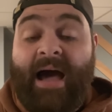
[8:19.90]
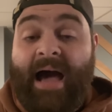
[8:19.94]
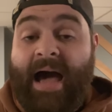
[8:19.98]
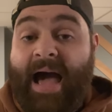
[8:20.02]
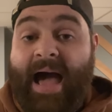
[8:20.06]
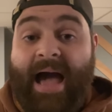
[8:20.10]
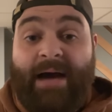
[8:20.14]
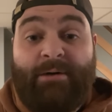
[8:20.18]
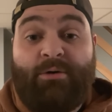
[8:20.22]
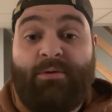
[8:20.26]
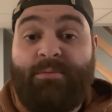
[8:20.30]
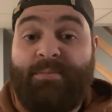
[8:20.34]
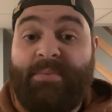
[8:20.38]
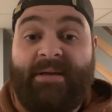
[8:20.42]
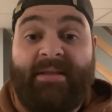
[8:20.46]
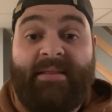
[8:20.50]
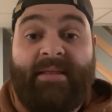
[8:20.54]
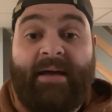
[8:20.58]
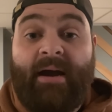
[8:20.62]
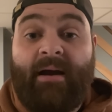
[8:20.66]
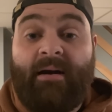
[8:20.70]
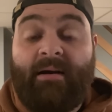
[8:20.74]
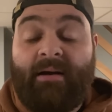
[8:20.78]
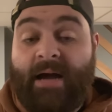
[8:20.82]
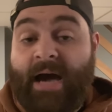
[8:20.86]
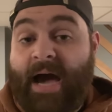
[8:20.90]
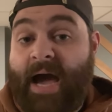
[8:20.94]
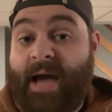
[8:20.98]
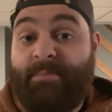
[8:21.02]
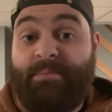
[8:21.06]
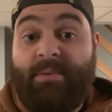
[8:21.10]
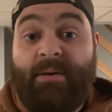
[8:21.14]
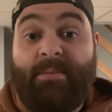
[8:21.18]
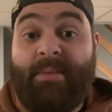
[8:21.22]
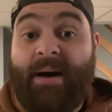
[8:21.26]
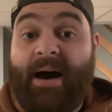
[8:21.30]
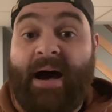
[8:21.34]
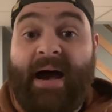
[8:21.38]
I would be there. I'd
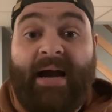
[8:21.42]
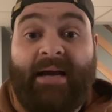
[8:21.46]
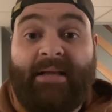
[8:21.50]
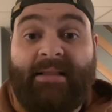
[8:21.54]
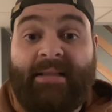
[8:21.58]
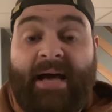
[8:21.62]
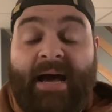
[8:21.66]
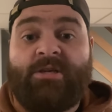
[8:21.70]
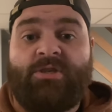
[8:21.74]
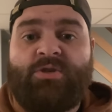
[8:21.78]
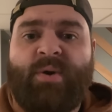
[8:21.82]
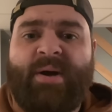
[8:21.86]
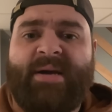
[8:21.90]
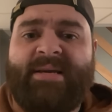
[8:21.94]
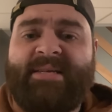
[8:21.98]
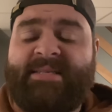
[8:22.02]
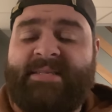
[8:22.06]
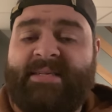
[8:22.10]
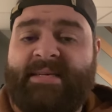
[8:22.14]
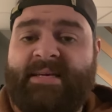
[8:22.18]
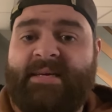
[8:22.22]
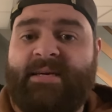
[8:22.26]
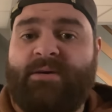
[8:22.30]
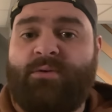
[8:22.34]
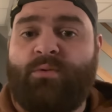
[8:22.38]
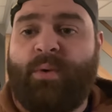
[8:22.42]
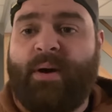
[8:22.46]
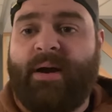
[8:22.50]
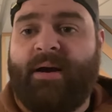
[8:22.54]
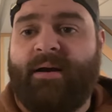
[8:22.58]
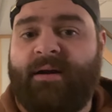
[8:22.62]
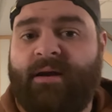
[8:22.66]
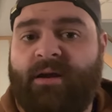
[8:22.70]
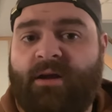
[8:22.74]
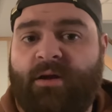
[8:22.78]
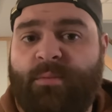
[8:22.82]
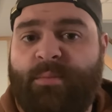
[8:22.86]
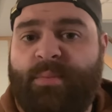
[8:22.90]
be buying that. So I see
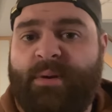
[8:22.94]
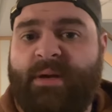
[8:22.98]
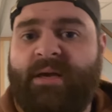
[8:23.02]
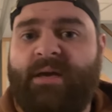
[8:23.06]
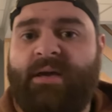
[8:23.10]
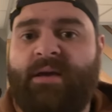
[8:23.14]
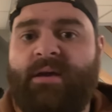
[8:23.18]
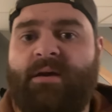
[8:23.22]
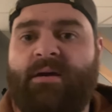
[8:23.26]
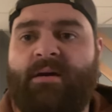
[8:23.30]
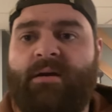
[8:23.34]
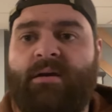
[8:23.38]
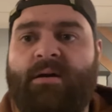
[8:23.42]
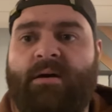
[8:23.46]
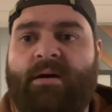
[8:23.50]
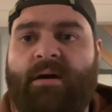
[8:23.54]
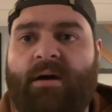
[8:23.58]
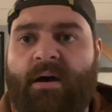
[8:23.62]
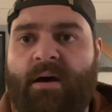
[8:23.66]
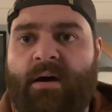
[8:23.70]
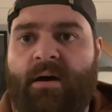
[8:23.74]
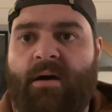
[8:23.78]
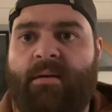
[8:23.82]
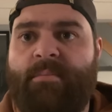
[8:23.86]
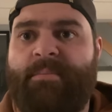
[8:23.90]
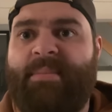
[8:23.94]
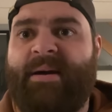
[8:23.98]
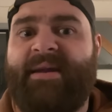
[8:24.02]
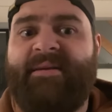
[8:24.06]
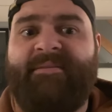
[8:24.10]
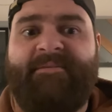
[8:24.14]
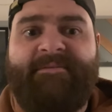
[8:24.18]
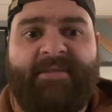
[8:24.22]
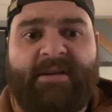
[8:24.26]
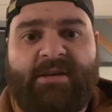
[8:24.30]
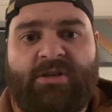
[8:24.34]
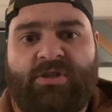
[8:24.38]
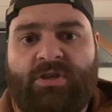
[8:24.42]
where it could be
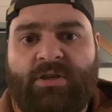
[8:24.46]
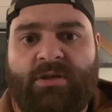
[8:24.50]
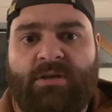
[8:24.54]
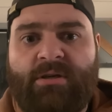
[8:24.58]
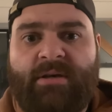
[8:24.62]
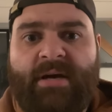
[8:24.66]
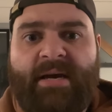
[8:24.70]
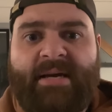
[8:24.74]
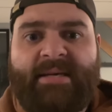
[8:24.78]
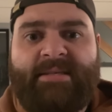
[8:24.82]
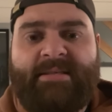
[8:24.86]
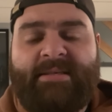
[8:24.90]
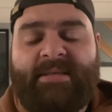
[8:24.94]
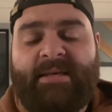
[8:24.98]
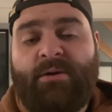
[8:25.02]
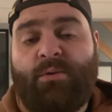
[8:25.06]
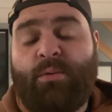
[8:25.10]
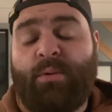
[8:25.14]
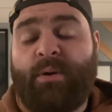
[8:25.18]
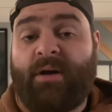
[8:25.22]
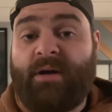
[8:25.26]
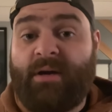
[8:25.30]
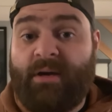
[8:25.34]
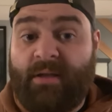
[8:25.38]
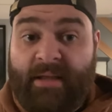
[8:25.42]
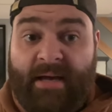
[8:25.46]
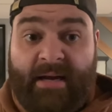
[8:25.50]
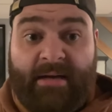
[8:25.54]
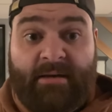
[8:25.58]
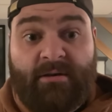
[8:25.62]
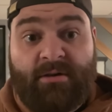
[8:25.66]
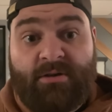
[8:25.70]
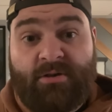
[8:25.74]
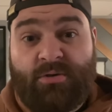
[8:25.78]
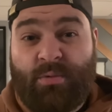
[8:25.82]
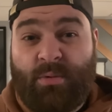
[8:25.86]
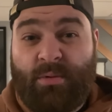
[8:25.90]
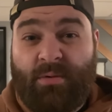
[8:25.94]
beneficial. I see where
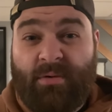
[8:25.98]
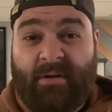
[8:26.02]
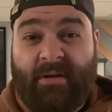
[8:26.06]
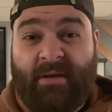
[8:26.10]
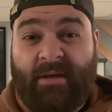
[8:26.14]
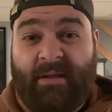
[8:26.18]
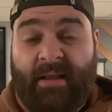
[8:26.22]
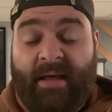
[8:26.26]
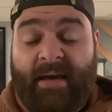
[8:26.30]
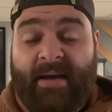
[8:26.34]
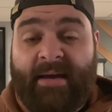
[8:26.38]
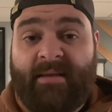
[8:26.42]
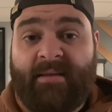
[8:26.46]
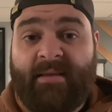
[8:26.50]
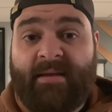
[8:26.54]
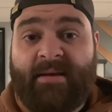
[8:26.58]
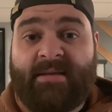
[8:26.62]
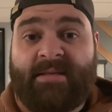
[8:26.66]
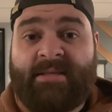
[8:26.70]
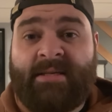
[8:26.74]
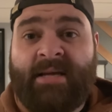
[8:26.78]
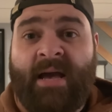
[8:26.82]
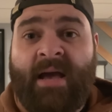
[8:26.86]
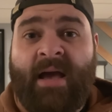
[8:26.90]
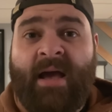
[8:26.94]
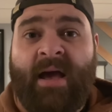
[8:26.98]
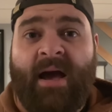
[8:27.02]
collectors would really like this.